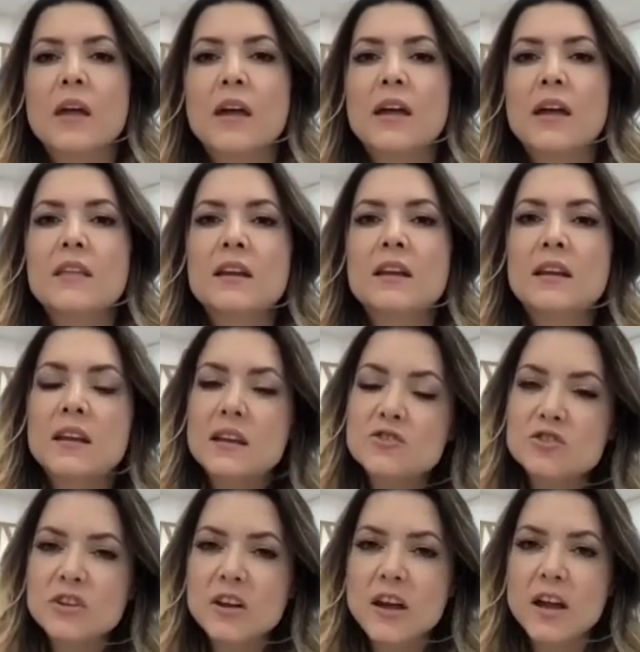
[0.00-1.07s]
and then
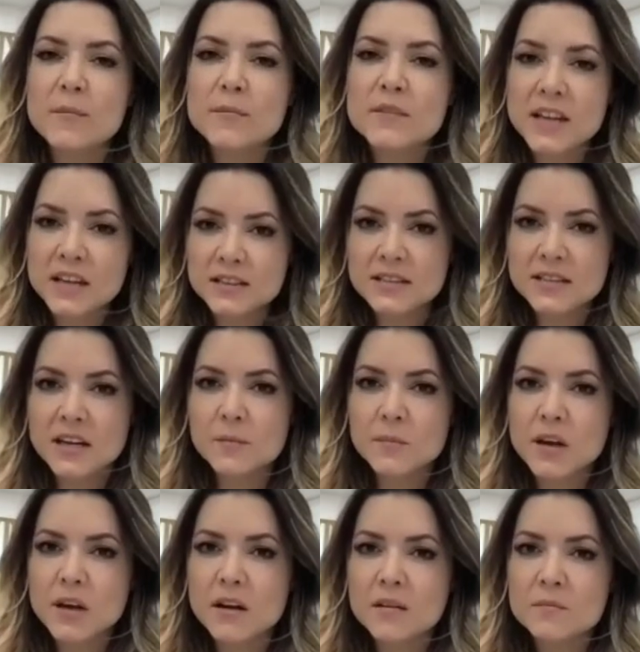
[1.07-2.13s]
each time tax time
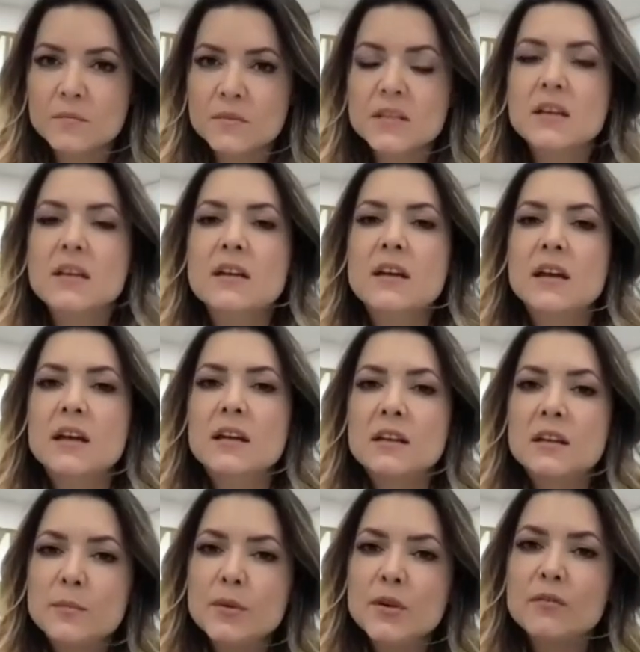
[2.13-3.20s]
comes, a
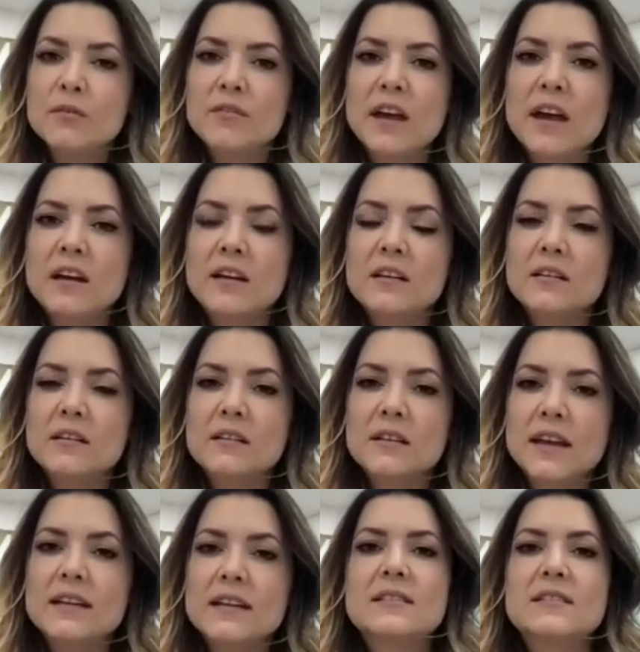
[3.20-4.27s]
little bit of that
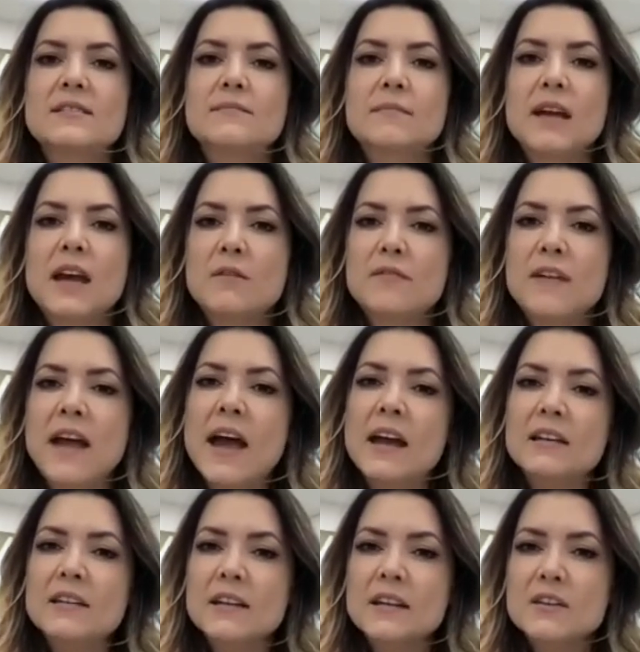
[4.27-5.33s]
gets kind of
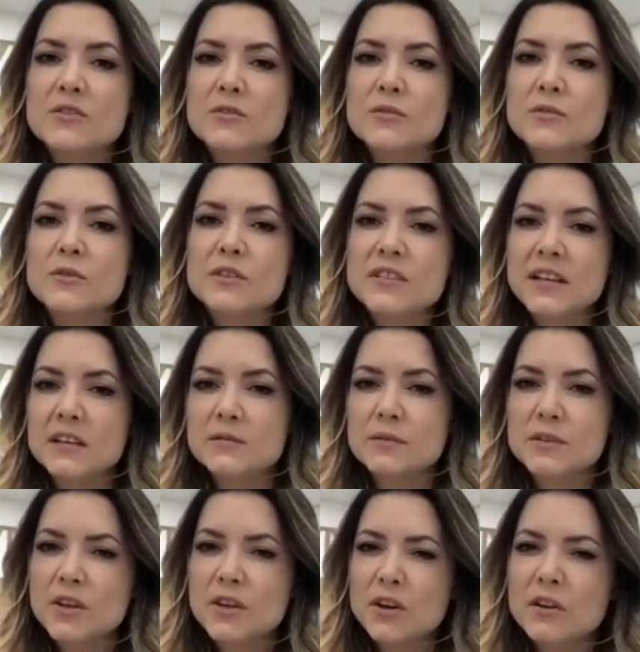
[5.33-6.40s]
added into your tax
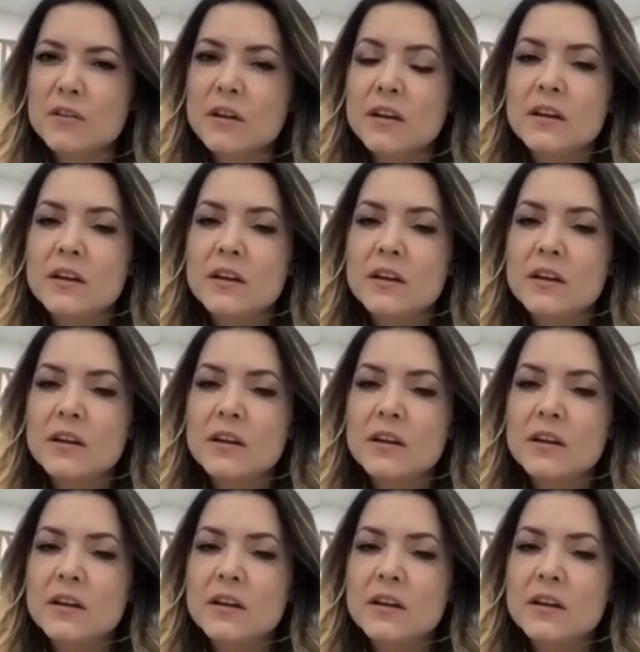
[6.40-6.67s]
return.